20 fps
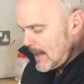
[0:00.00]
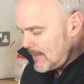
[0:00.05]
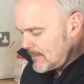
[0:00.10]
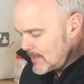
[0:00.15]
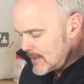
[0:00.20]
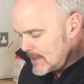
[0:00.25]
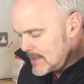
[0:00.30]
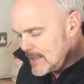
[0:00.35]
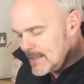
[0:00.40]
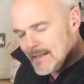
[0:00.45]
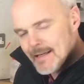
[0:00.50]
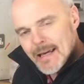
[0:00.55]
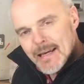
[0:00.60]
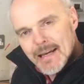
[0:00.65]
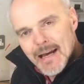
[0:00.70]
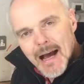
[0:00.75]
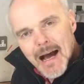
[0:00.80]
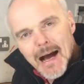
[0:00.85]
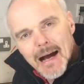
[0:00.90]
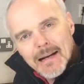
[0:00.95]
you need to get
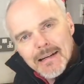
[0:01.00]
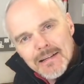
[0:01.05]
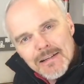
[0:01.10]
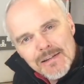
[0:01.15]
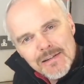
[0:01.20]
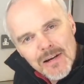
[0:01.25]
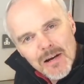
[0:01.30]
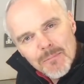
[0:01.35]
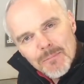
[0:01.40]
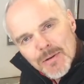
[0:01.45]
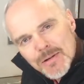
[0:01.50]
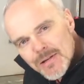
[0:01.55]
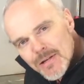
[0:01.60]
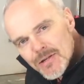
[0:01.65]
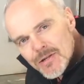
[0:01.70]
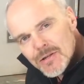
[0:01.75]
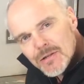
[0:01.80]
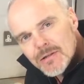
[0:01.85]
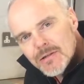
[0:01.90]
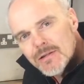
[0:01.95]
your hand in certain
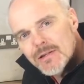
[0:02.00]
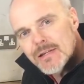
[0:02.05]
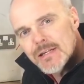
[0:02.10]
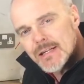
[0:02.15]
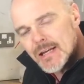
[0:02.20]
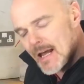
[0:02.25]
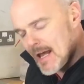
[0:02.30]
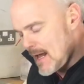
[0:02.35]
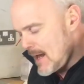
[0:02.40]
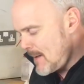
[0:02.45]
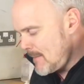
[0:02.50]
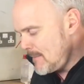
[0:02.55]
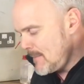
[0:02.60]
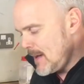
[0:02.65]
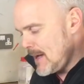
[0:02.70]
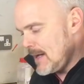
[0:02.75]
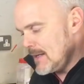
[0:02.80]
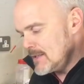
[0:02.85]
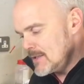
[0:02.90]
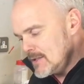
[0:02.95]
positions,
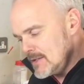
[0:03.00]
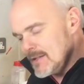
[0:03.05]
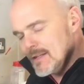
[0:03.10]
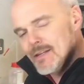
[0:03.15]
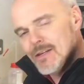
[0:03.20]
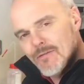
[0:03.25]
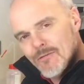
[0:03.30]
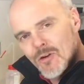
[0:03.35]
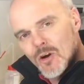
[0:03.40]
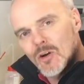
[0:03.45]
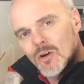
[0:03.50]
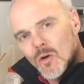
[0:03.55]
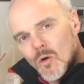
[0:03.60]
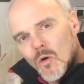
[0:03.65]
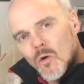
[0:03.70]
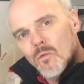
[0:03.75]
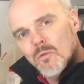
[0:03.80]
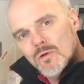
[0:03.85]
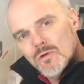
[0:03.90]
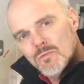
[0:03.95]
and you've got to
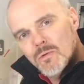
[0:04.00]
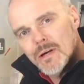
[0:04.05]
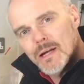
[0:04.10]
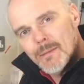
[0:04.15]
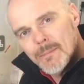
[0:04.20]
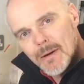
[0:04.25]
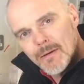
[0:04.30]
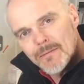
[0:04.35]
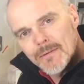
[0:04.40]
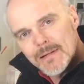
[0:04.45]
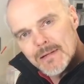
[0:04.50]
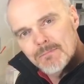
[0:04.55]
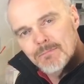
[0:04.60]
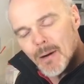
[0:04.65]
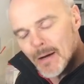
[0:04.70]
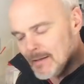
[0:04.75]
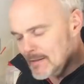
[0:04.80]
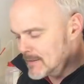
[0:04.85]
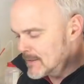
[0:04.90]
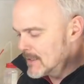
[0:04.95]
always worry about this
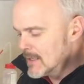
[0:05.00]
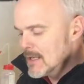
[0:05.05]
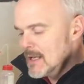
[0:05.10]
button.